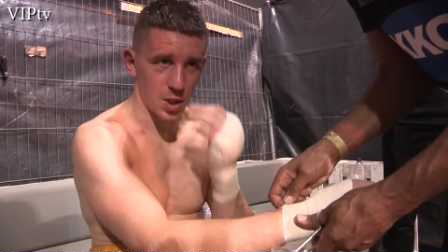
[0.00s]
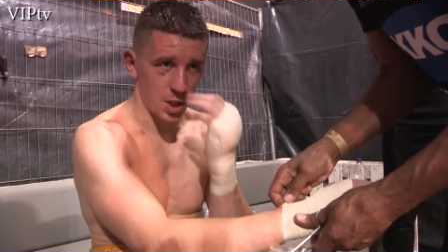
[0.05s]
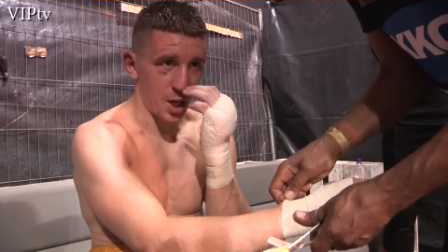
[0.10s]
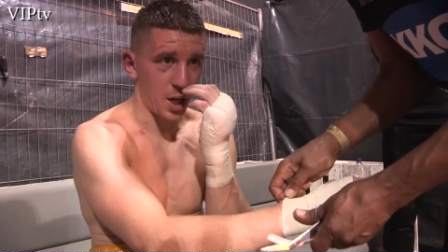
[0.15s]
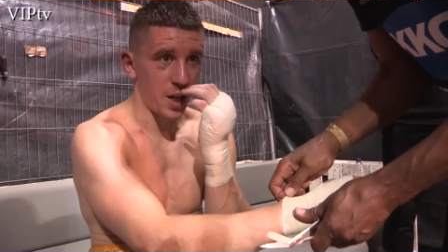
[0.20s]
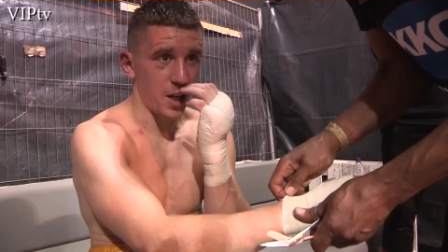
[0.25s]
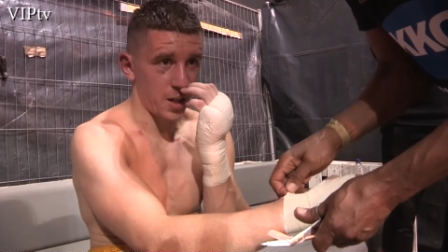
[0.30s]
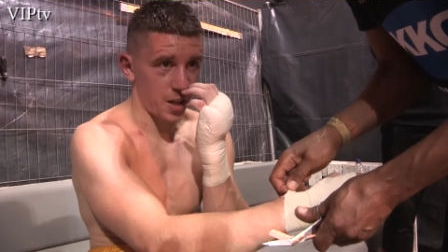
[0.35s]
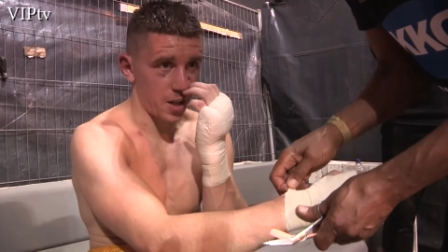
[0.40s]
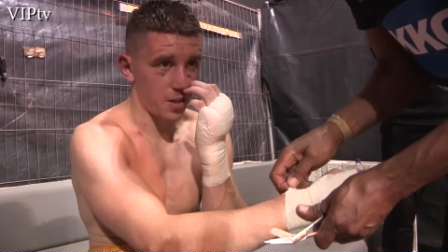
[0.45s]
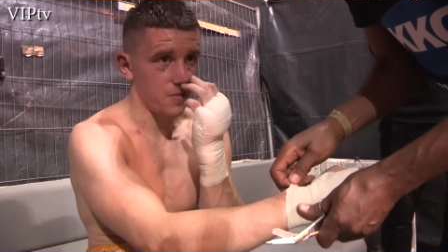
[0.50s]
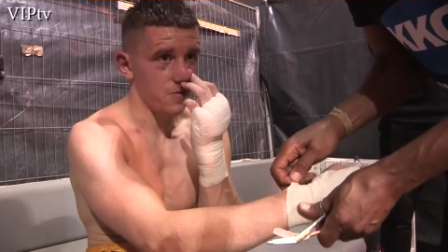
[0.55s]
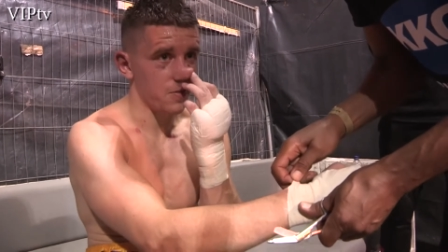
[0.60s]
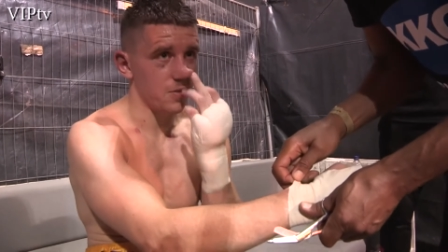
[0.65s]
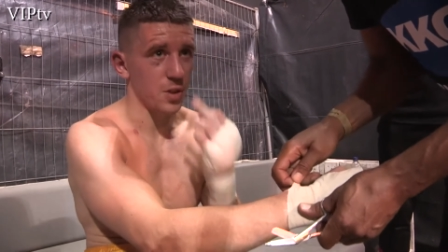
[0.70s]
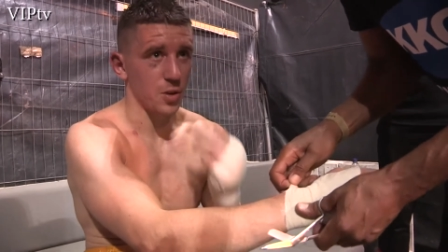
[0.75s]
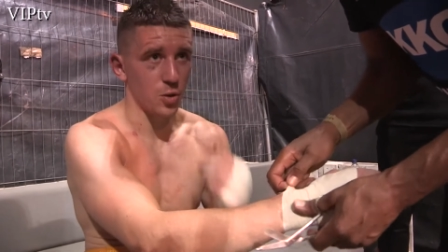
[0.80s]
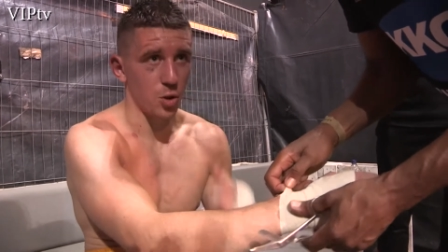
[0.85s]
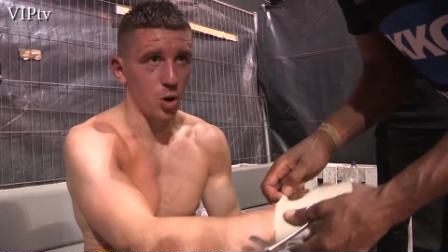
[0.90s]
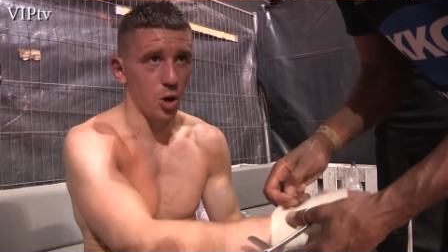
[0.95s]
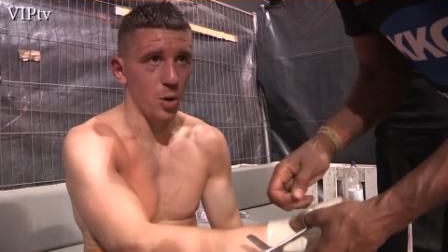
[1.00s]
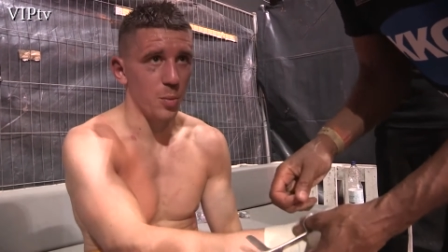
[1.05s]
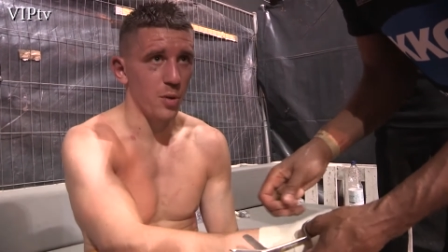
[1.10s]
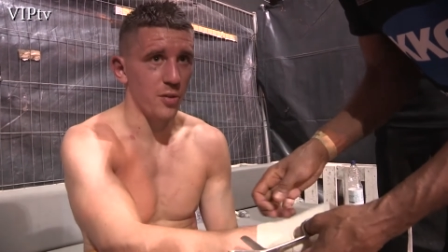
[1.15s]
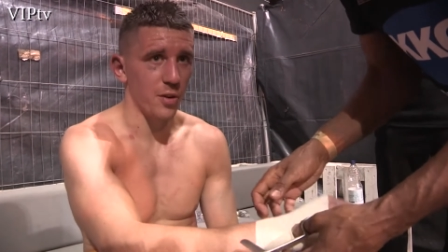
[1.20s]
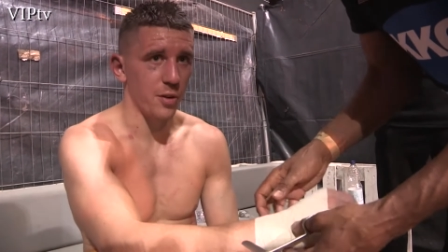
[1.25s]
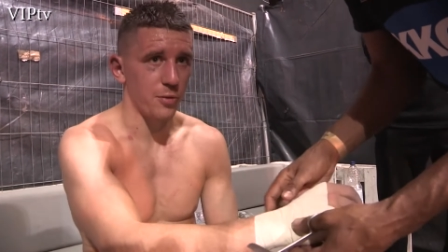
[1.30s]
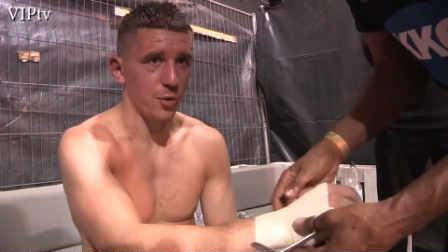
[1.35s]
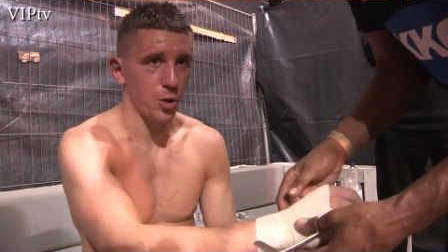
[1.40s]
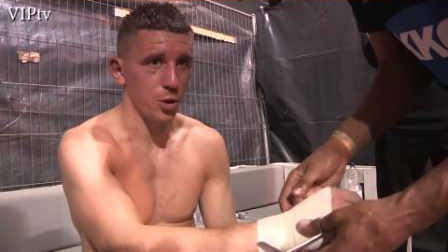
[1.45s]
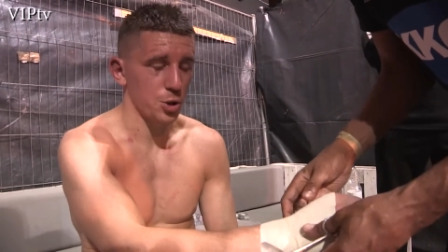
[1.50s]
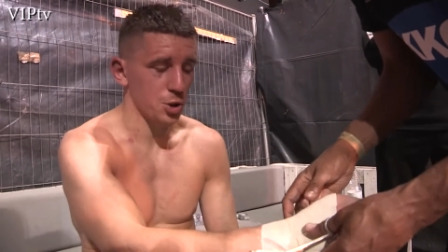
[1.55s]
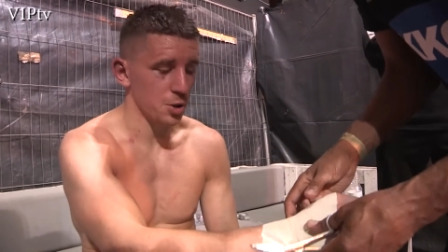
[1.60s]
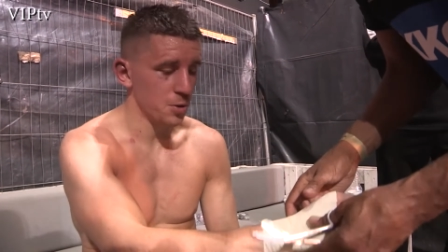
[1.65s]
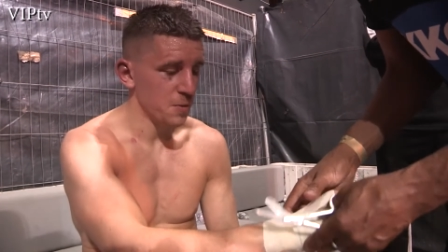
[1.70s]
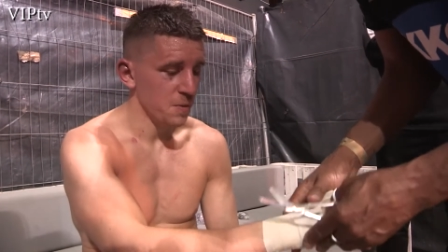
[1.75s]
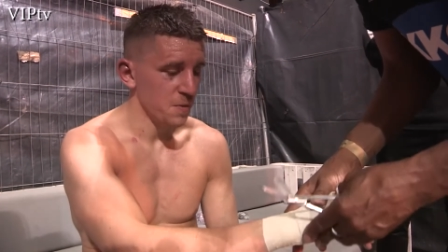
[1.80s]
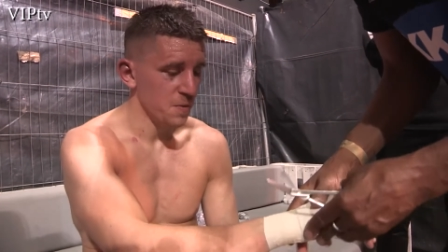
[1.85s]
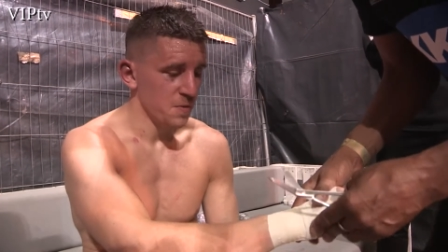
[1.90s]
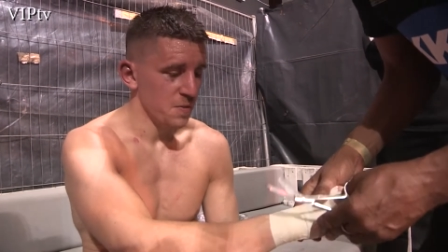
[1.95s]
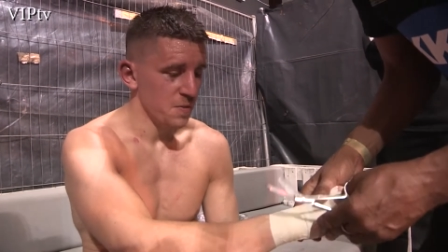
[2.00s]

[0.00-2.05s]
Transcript: it? Yeah, yeah, yeah. Caught him with it flush. Like I